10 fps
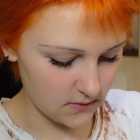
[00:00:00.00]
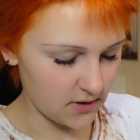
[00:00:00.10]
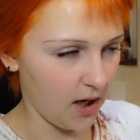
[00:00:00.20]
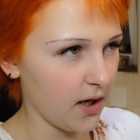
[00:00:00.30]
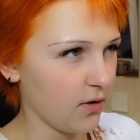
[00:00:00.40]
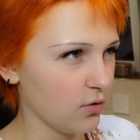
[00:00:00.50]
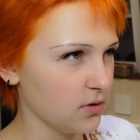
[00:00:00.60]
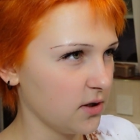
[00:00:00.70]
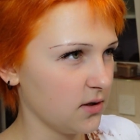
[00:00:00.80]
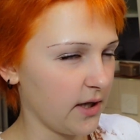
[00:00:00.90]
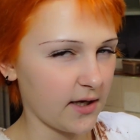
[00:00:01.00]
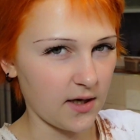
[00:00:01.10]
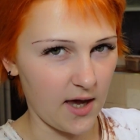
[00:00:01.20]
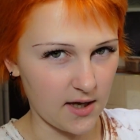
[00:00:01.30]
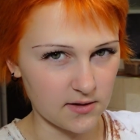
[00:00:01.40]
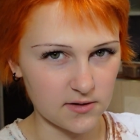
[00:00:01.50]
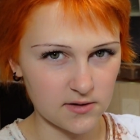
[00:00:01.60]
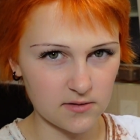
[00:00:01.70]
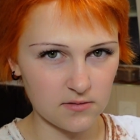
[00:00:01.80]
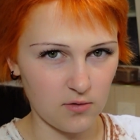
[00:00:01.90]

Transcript: dye only like ends